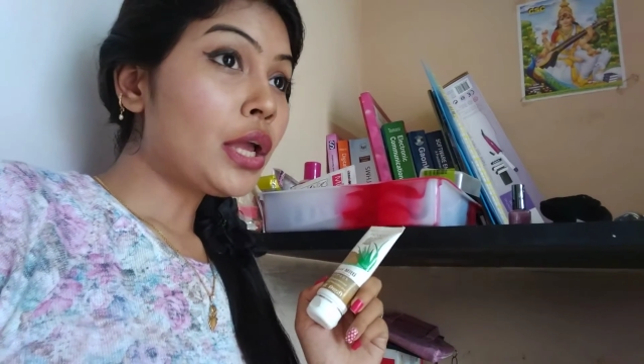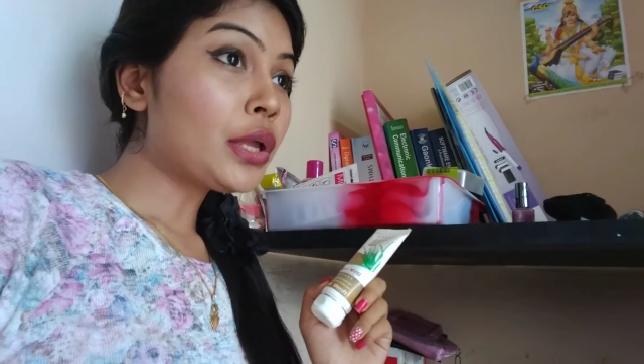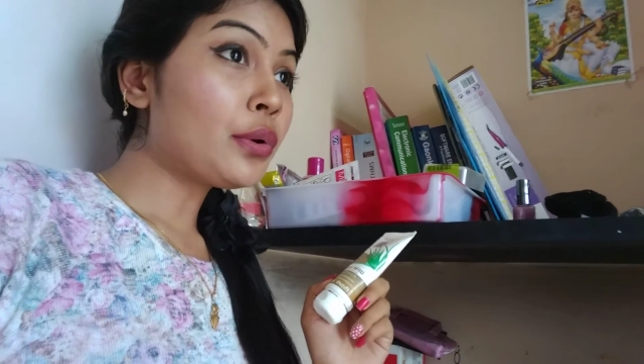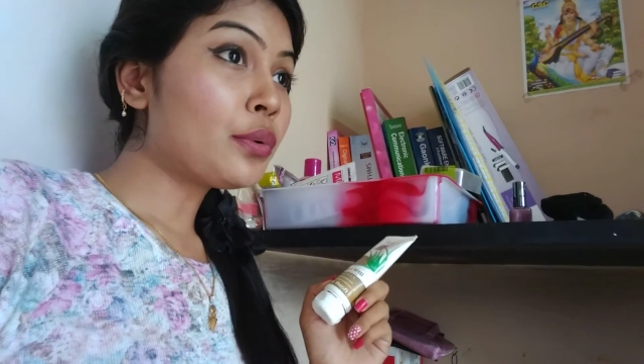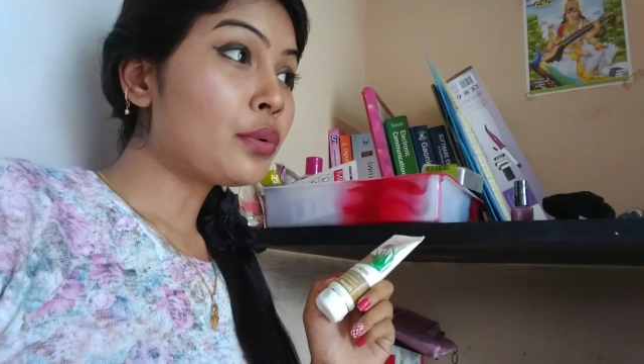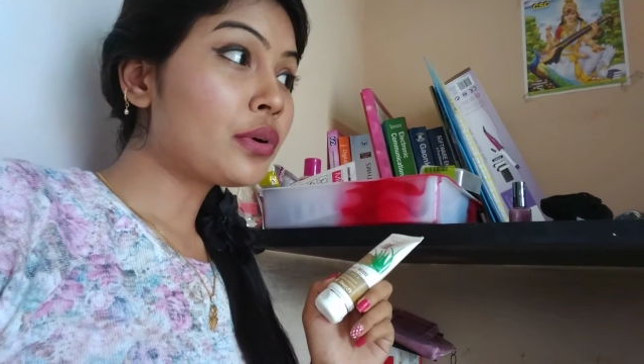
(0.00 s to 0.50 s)

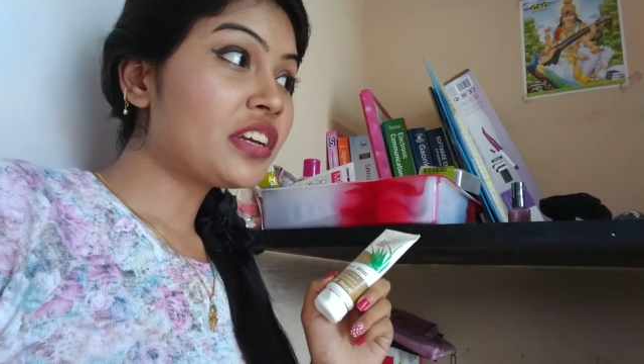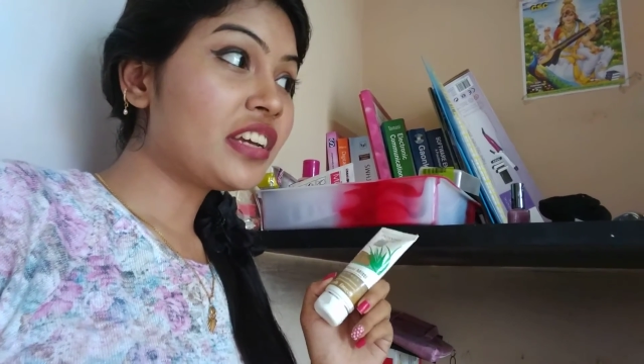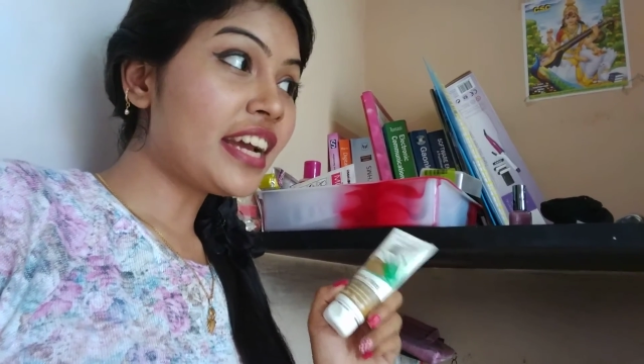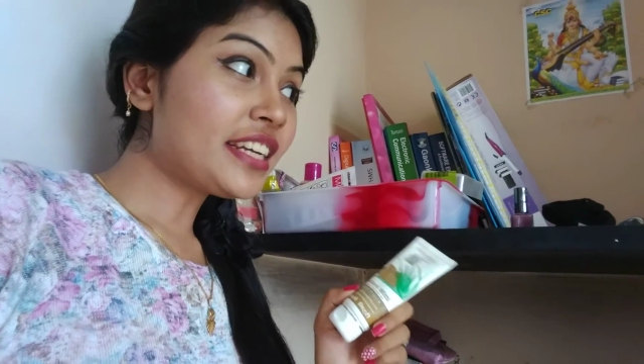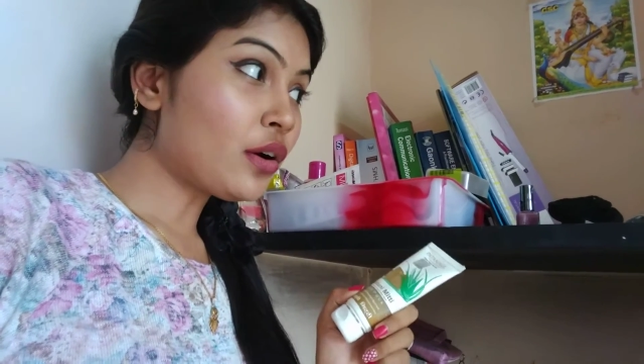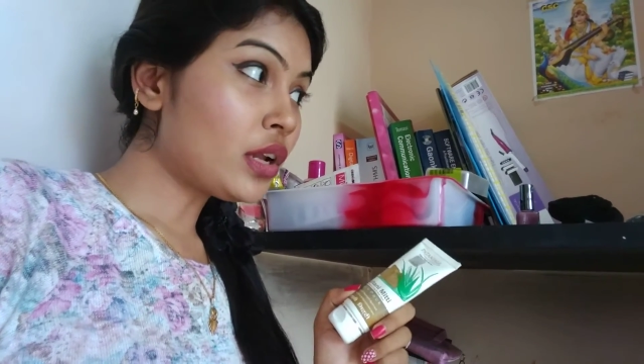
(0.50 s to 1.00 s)
you
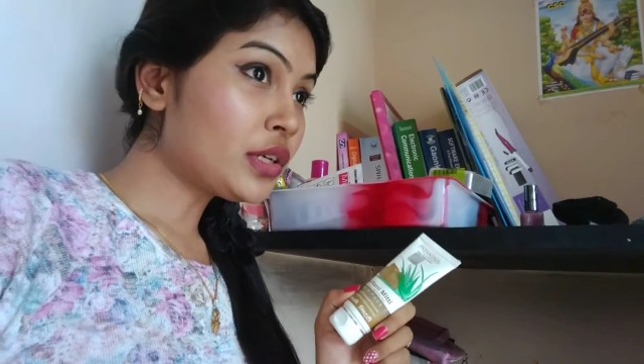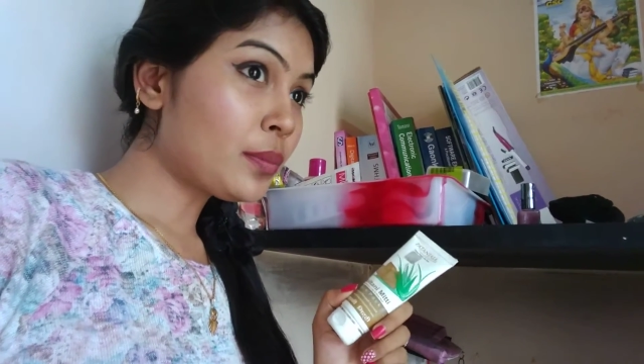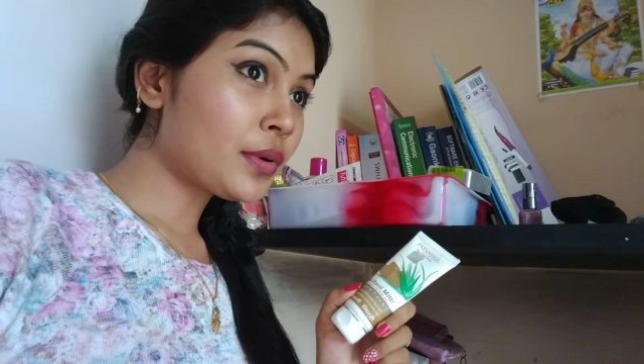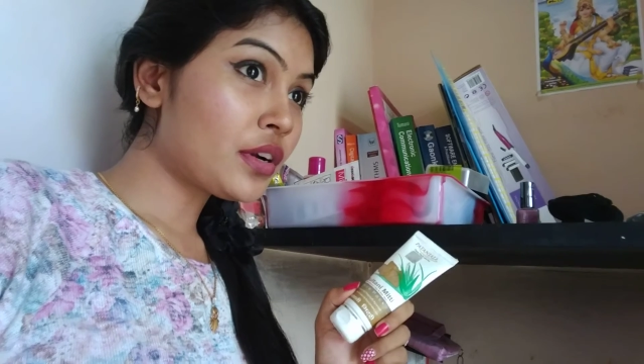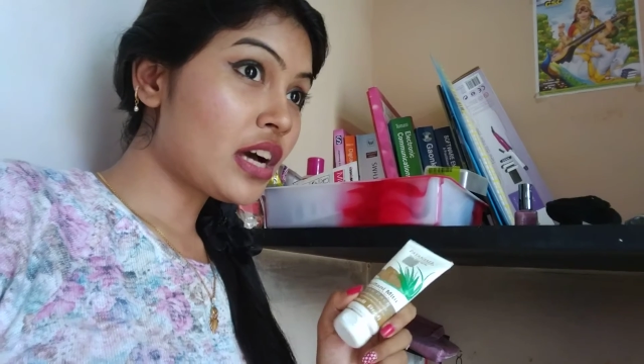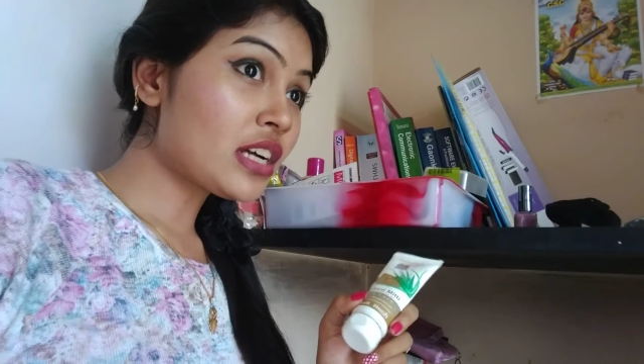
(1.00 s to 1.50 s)
get all your
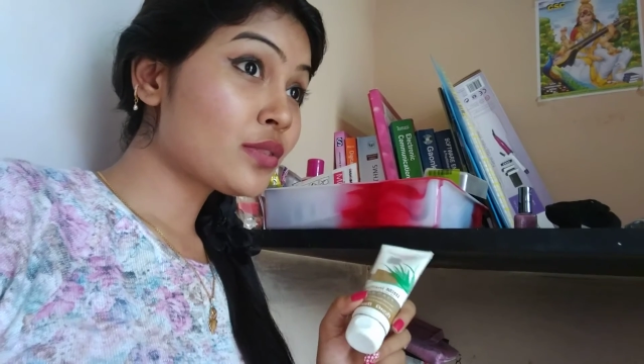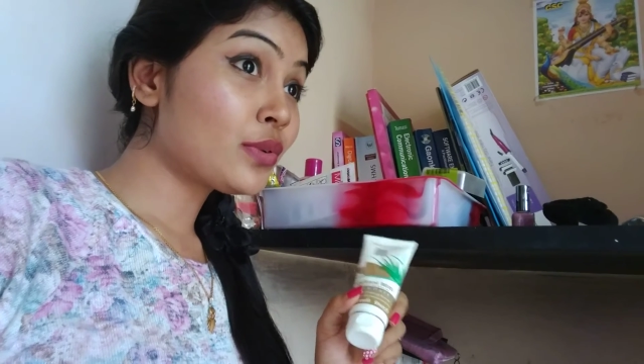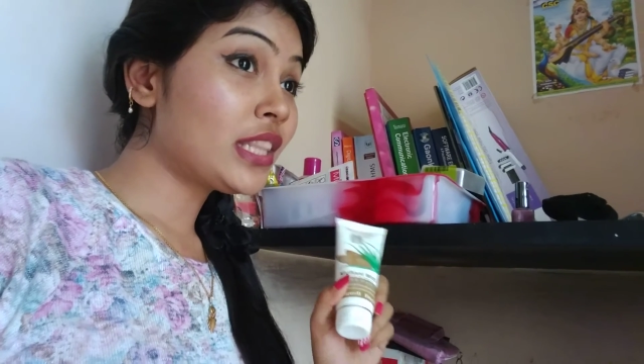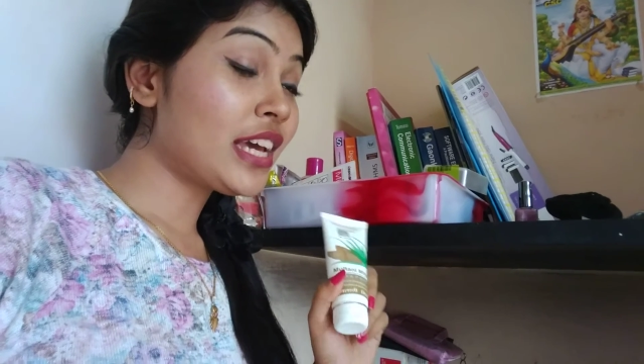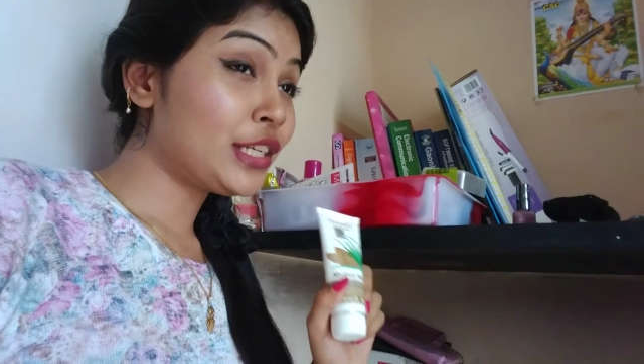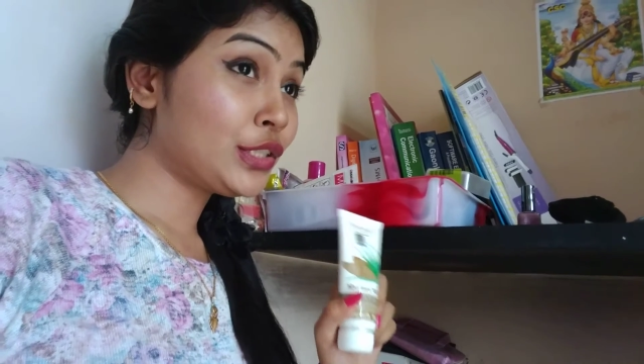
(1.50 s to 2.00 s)
products
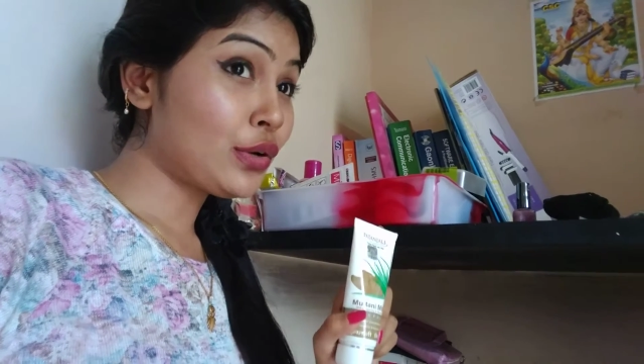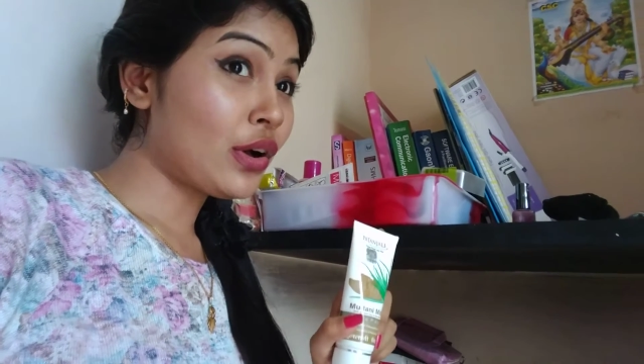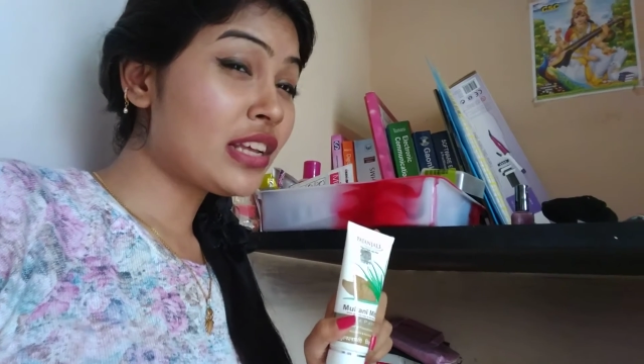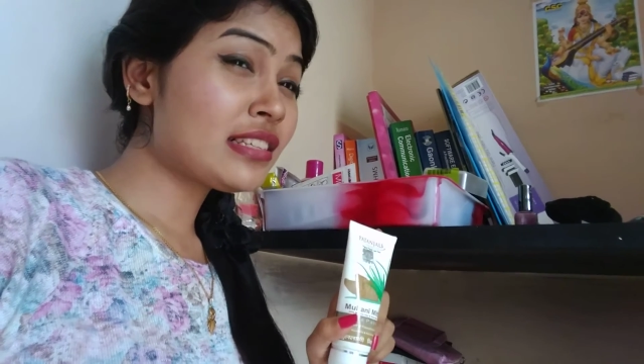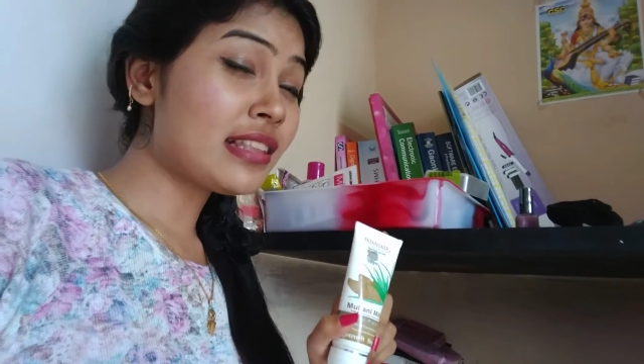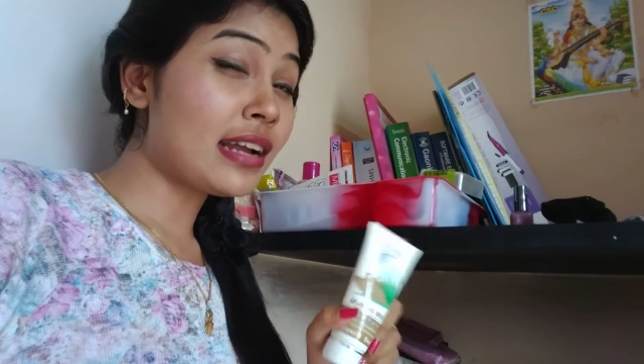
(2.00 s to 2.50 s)
with the
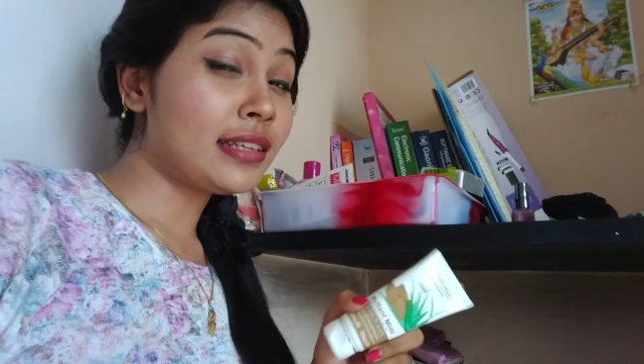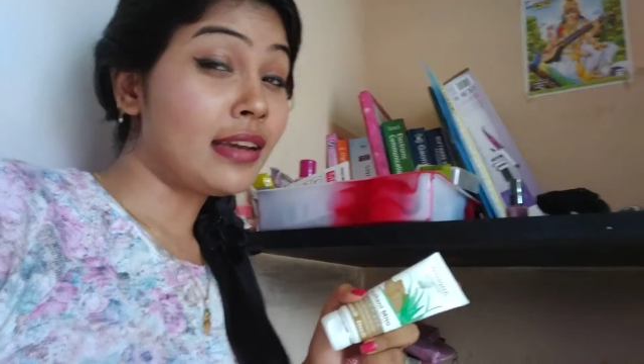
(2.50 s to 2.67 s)
assurance that,